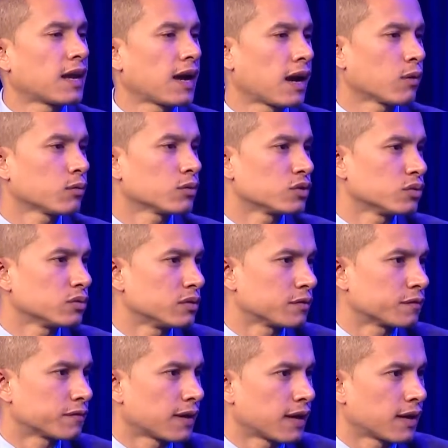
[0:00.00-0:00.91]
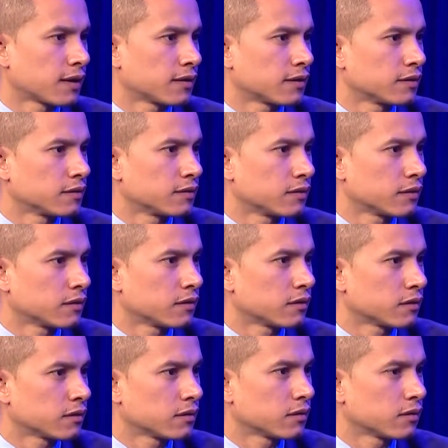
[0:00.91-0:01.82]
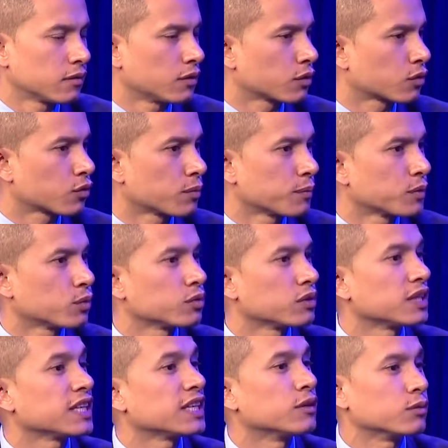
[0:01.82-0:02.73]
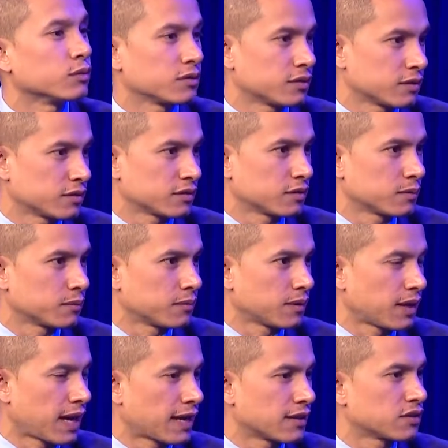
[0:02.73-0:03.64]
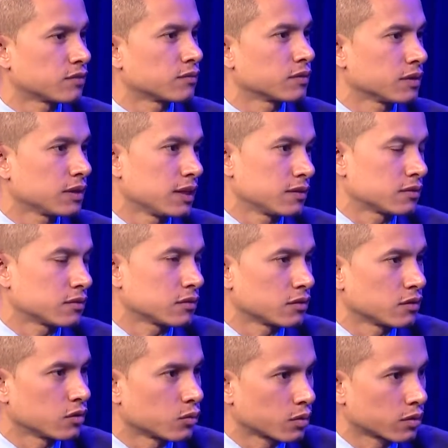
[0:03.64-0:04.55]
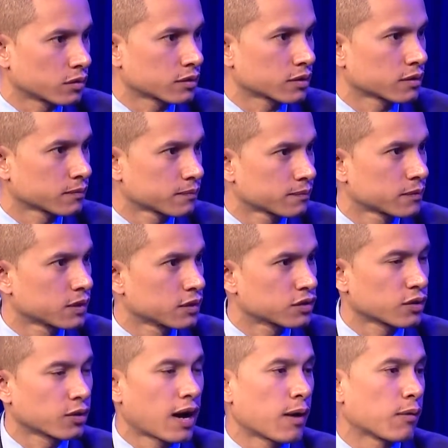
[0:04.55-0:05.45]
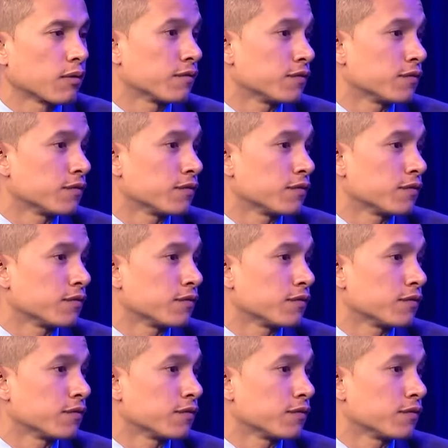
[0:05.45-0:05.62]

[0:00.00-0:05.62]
how would you define the criminal legal system as it relates to your work? So our